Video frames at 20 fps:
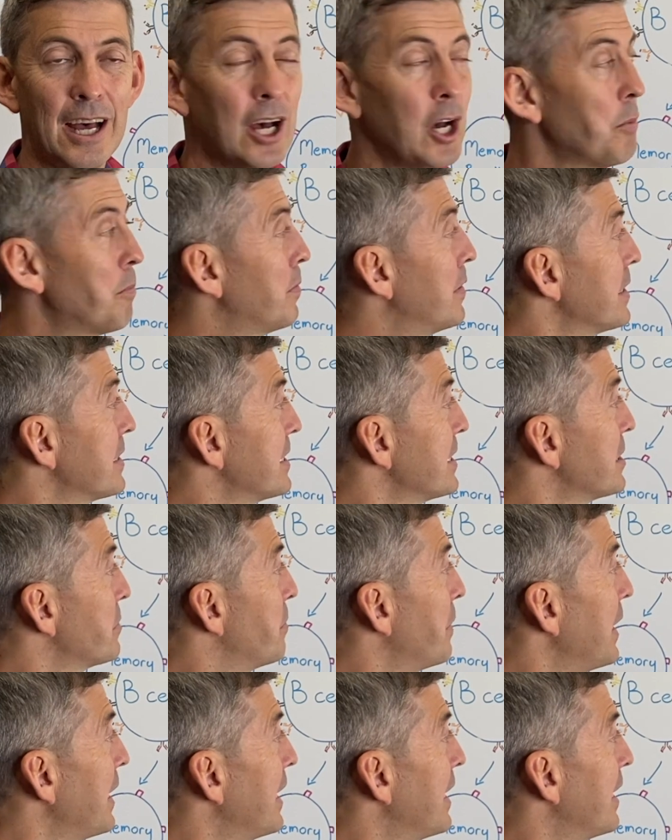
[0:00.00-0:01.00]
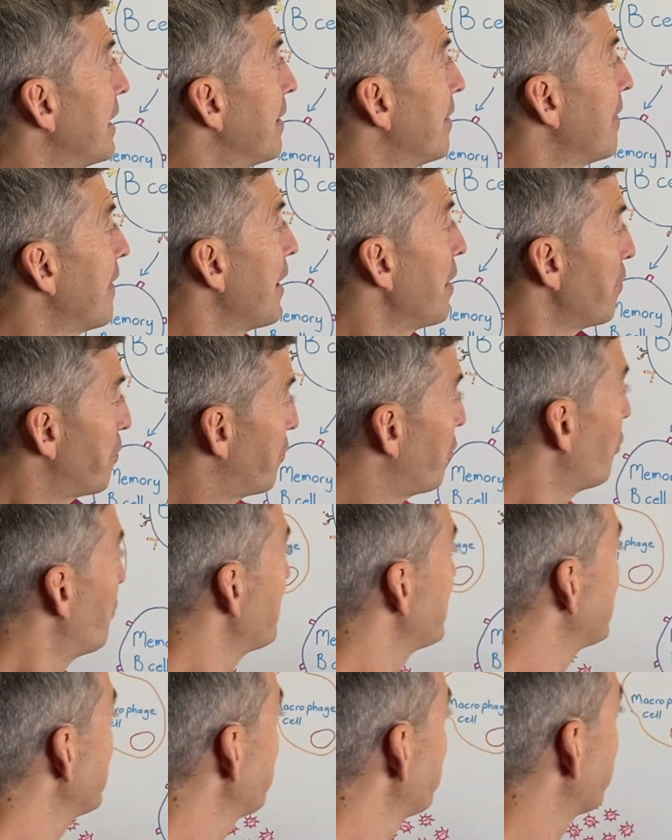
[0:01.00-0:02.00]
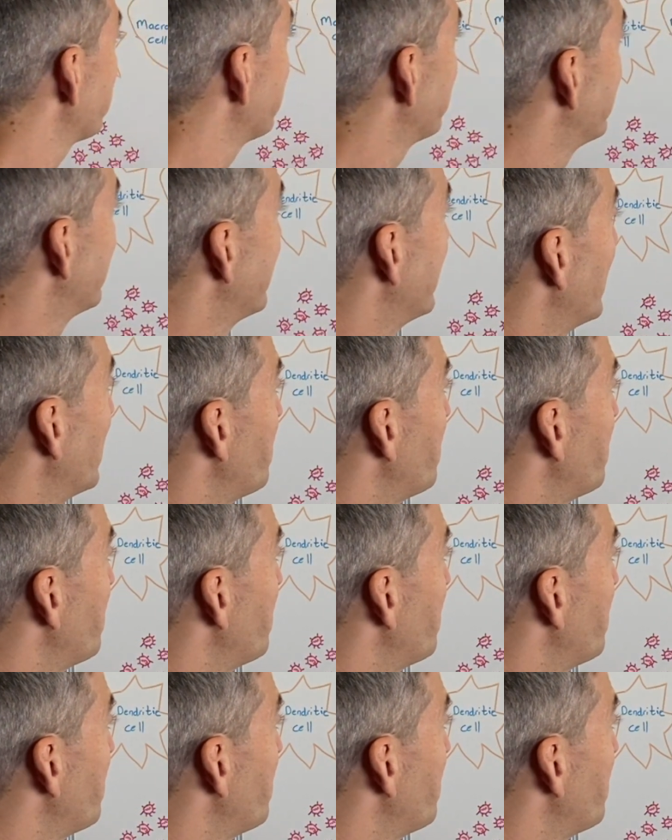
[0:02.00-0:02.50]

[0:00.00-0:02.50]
hope this has been informative. I